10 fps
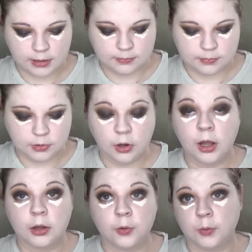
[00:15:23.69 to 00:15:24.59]
am
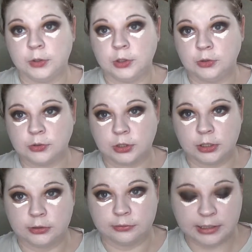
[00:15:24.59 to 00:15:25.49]
not going to use it
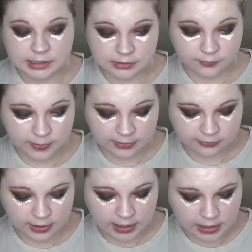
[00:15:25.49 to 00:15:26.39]
on the rest of my
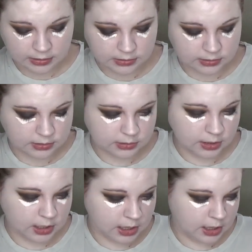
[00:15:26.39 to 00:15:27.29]
face
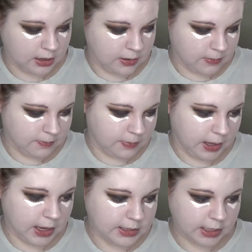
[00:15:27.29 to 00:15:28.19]

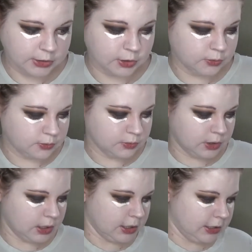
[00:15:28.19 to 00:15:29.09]
because I don't
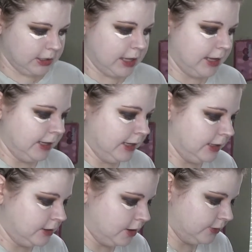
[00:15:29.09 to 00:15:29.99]
like
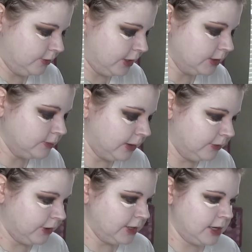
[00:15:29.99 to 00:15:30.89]
it on the rest of my
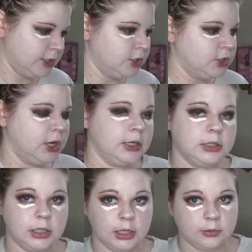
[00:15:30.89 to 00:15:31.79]
face. I
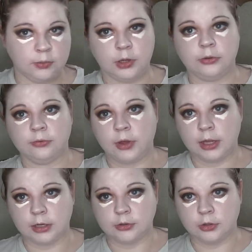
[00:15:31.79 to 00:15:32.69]
just think it works
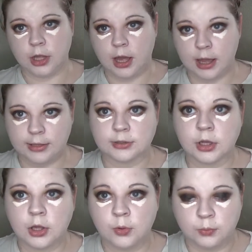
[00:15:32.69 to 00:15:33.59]
fine under the eyes
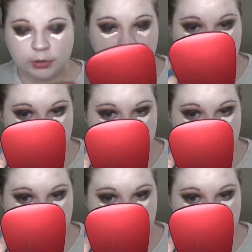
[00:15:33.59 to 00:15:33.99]
with this